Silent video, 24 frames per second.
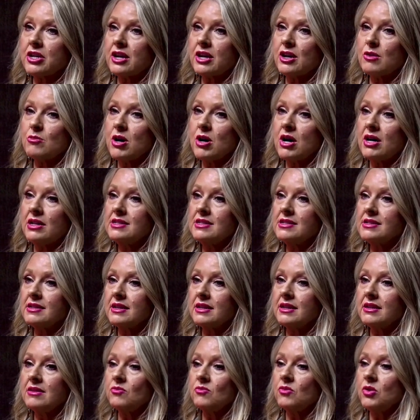Um,
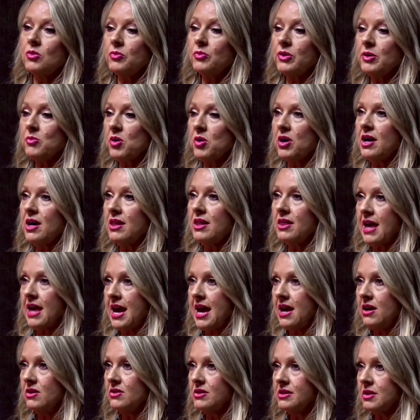honestly, when we bought the
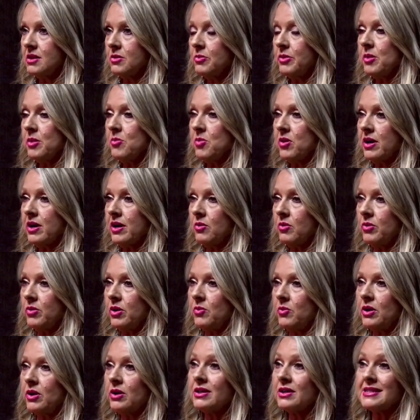house that we bought, we
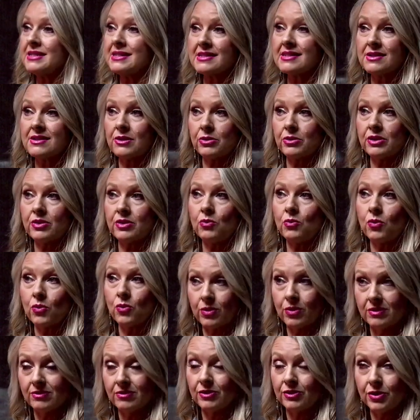weren't necessarily
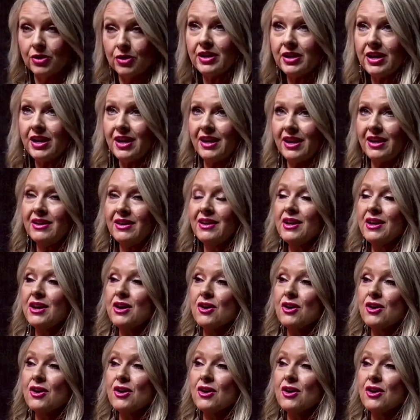w- looking